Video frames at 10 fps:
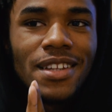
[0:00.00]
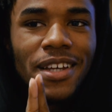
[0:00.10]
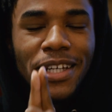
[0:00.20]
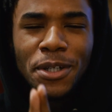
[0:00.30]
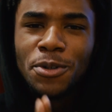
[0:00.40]

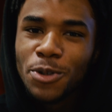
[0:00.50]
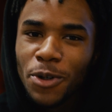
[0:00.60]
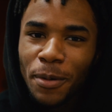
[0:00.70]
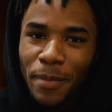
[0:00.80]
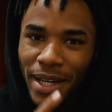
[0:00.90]
the Eagles
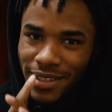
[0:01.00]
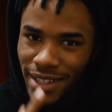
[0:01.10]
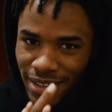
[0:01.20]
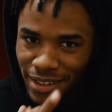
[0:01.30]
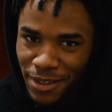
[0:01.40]
quarterback
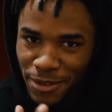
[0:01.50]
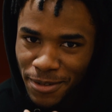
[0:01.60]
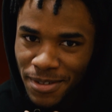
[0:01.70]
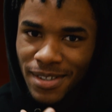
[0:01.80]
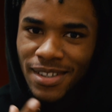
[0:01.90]
Jalen
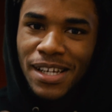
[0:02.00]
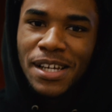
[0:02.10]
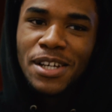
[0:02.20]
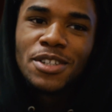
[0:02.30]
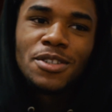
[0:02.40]
Hurts.
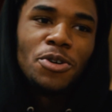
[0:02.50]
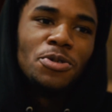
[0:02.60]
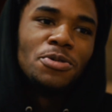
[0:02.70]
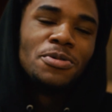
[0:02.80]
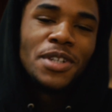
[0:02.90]
So
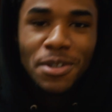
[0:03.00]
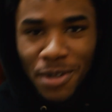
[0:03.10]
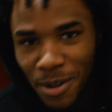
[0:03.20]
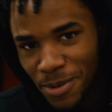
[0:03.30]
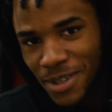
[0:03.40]
this is
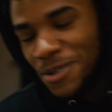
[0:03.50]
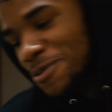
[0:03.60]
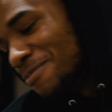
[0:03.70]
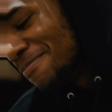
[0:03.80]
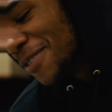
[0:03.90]
what I want to
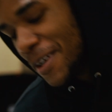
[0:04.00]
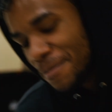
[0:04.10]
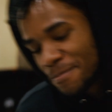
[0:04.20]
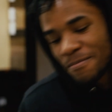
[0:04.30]
do, right?